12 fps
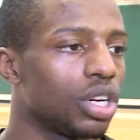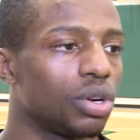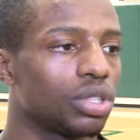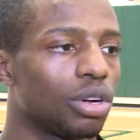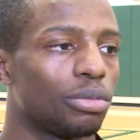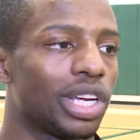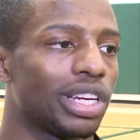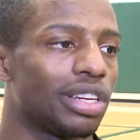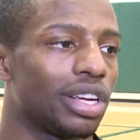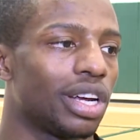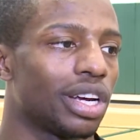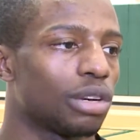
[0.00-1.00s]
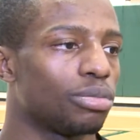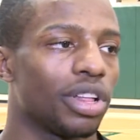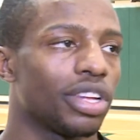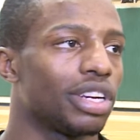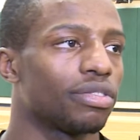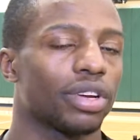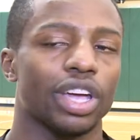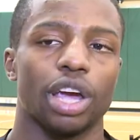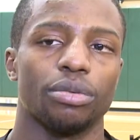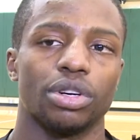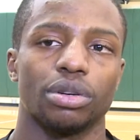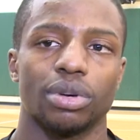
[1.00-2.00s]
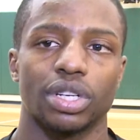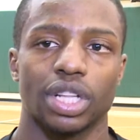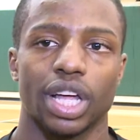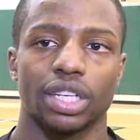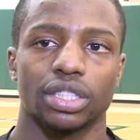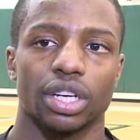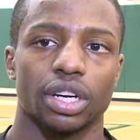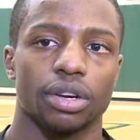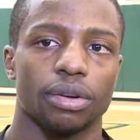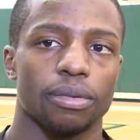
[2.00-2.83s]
you know, it's going to be a completely different game than it was last time.